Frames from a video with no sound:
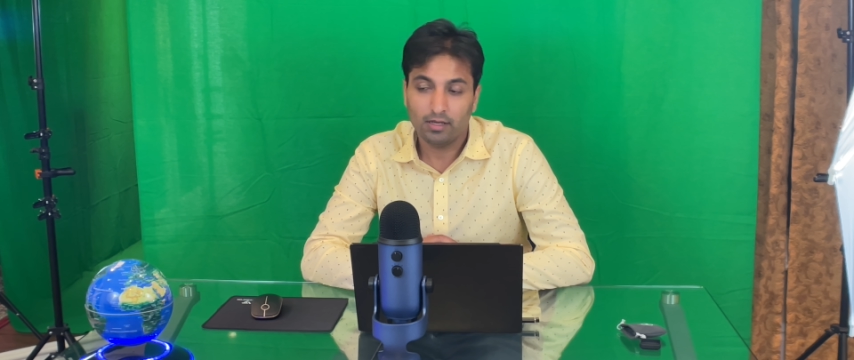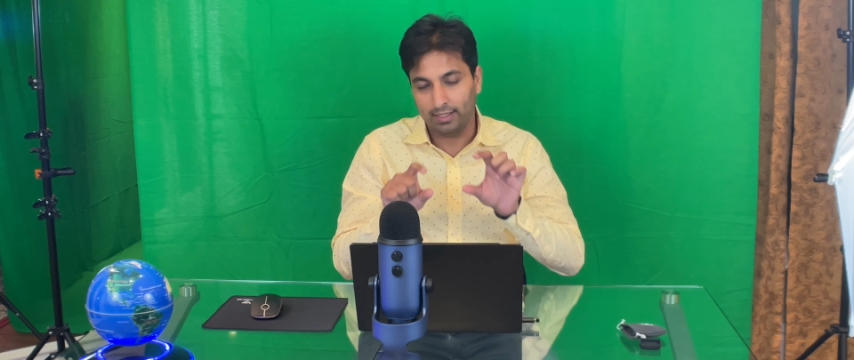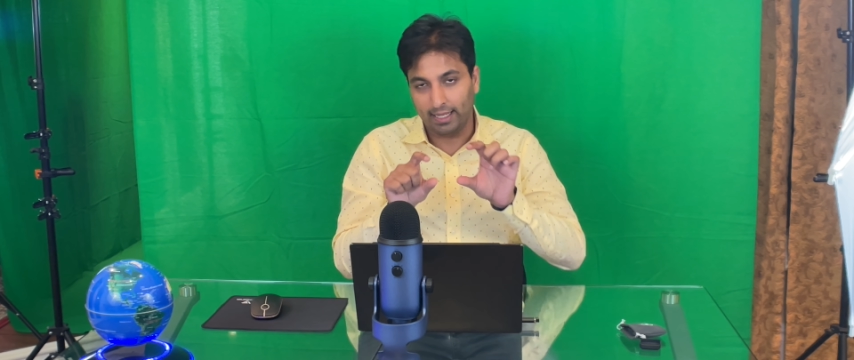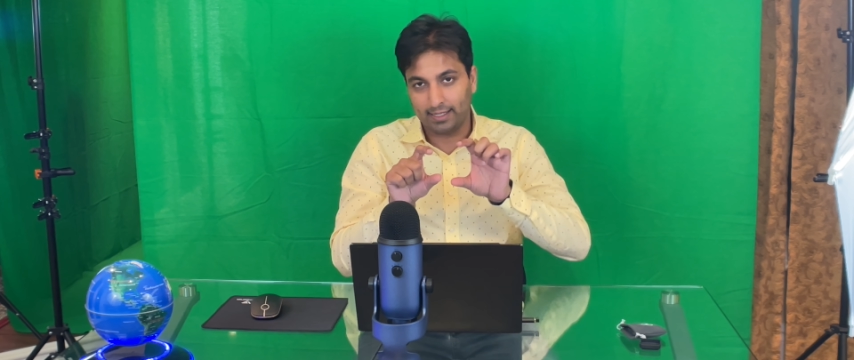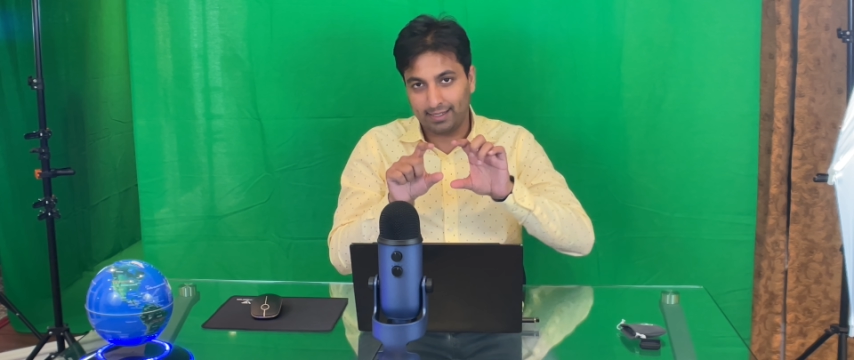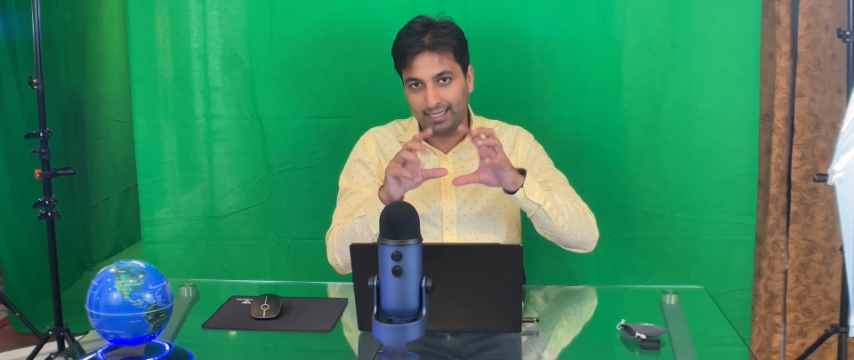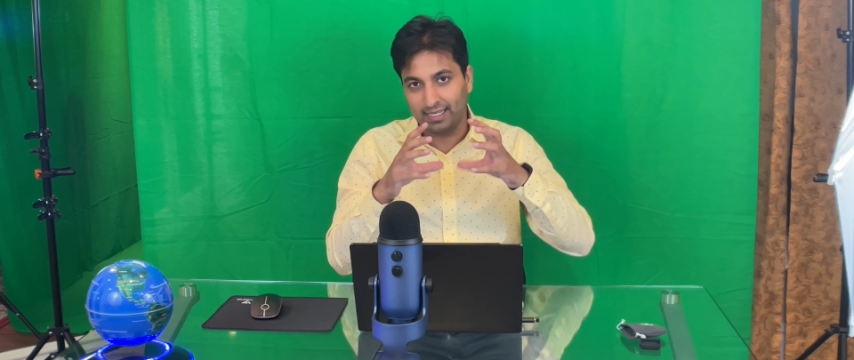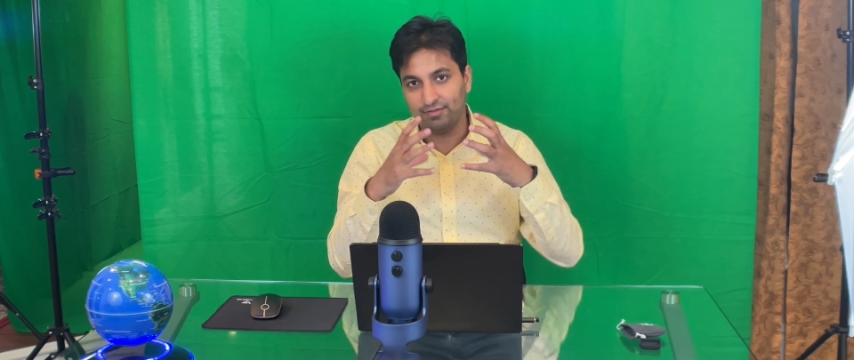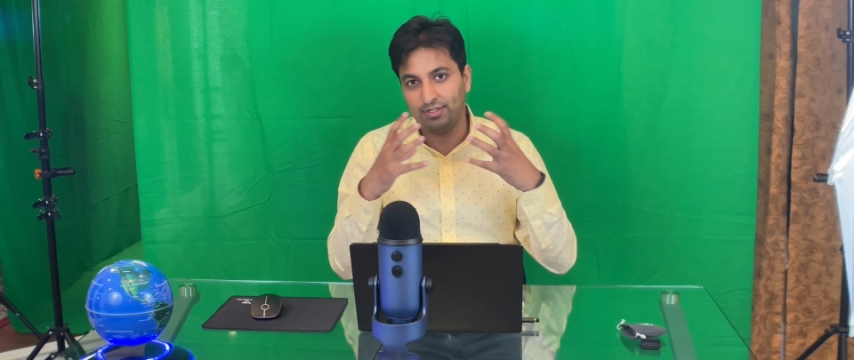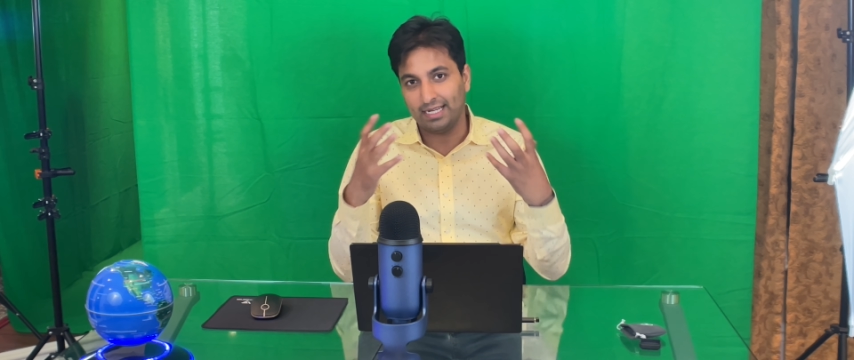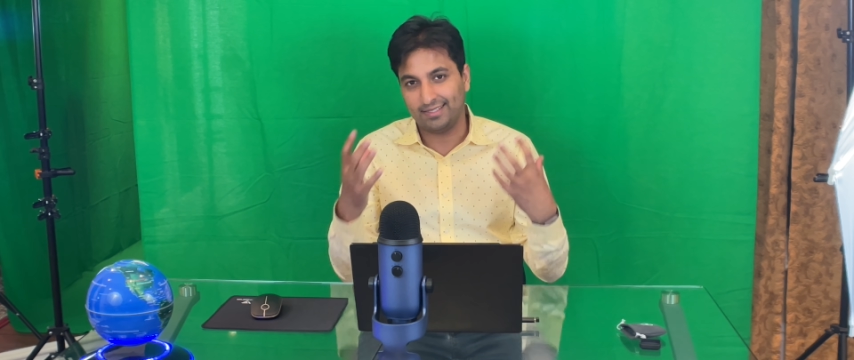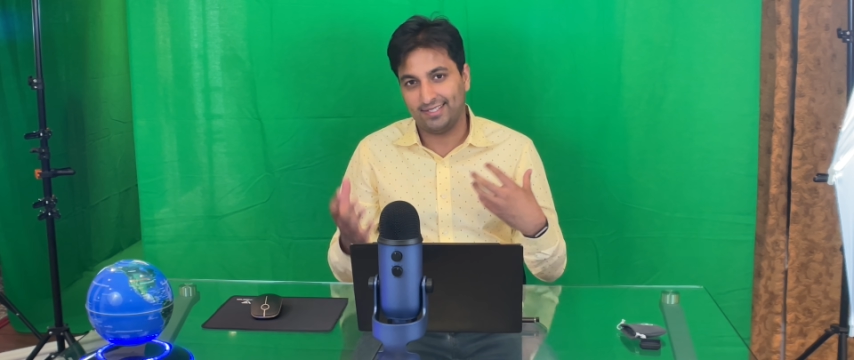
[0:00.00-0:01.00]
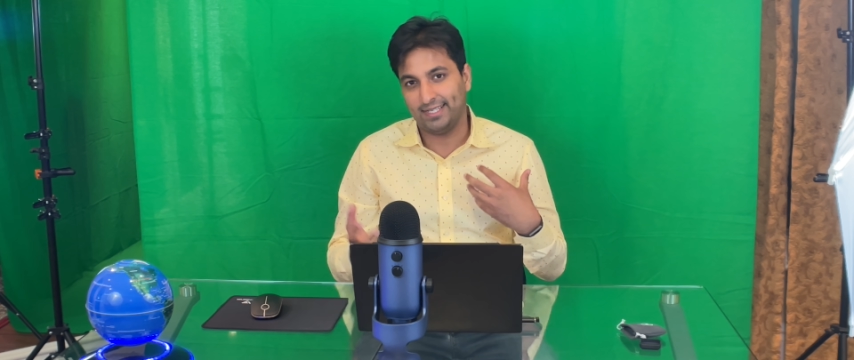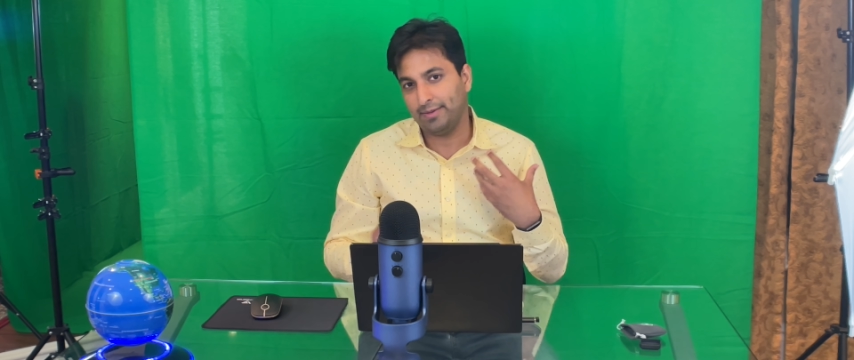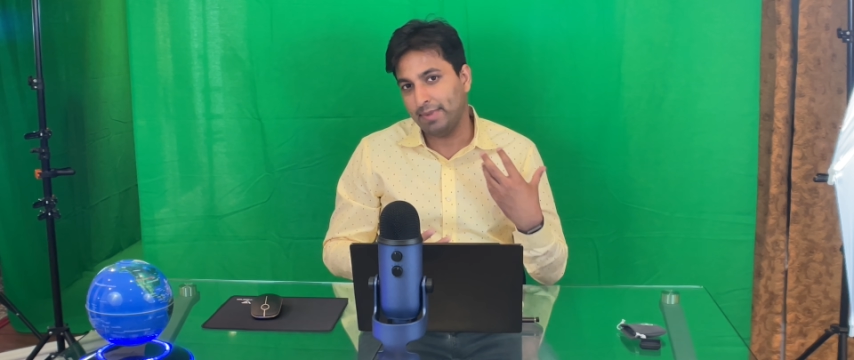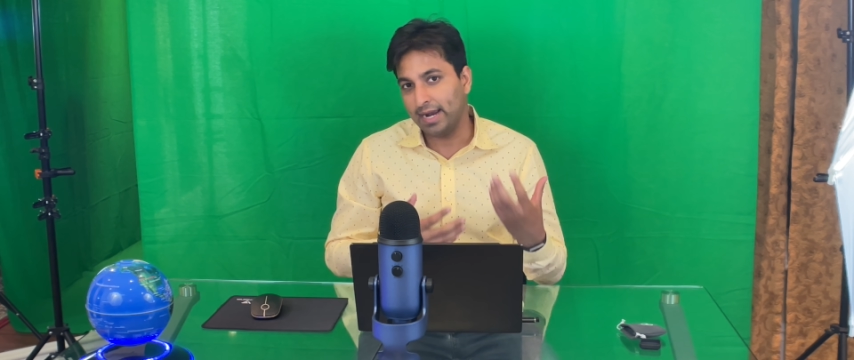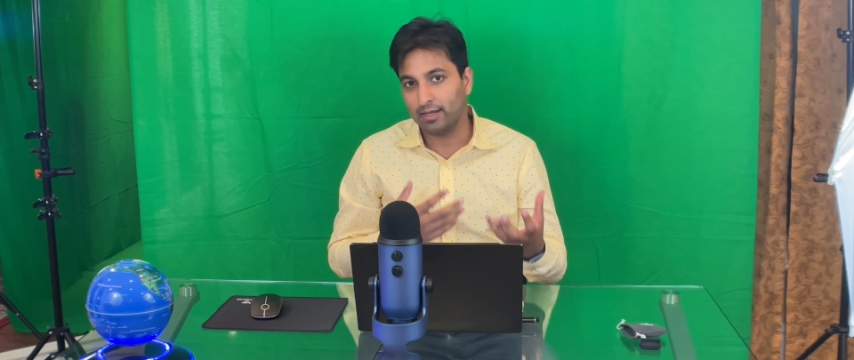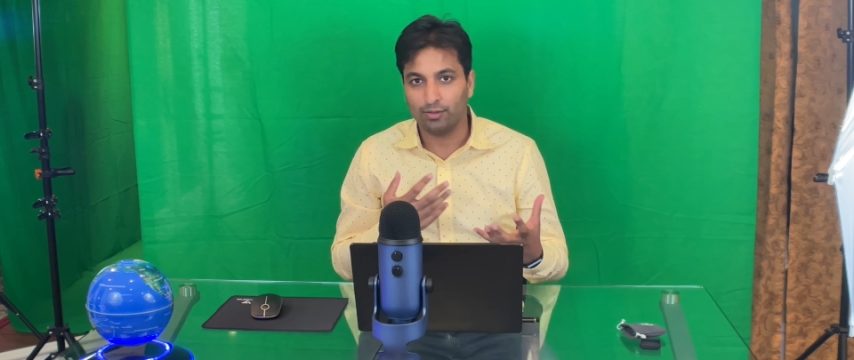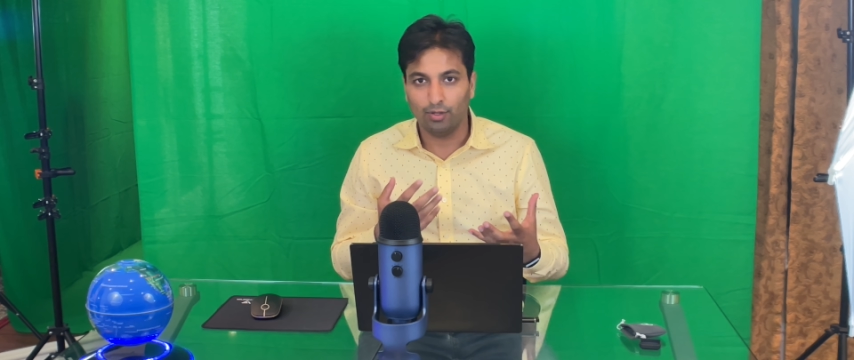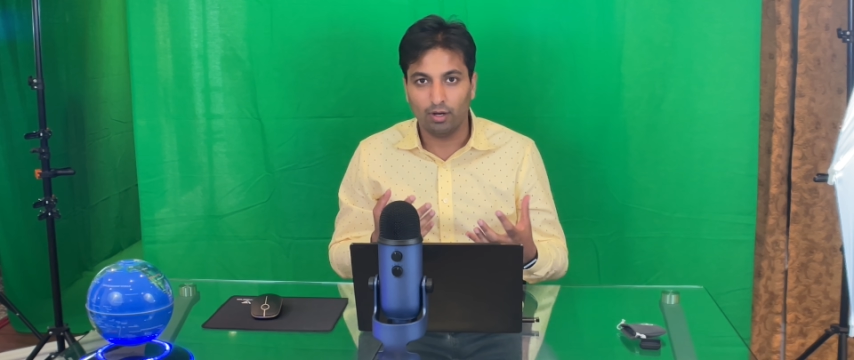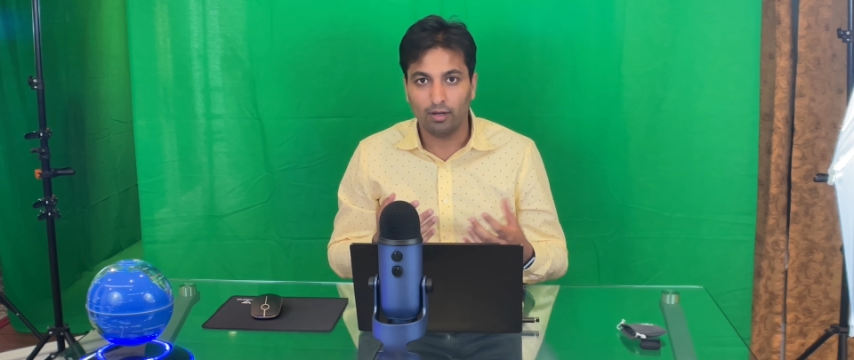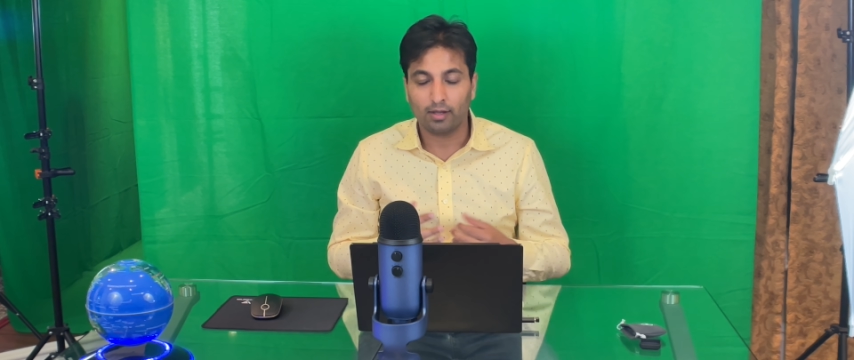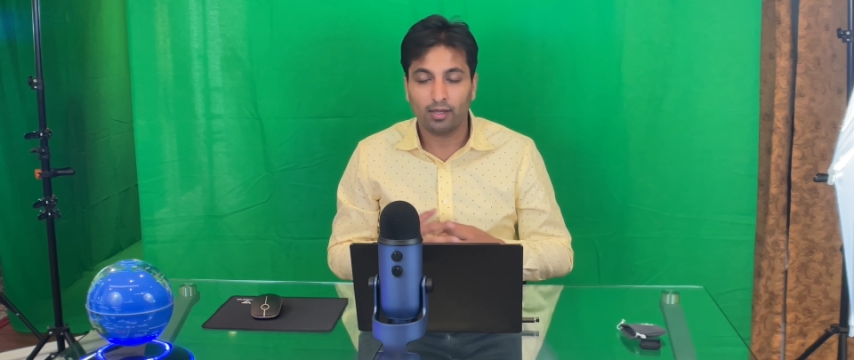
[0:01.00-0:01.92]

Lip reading: Like, it gives you that cinematic look.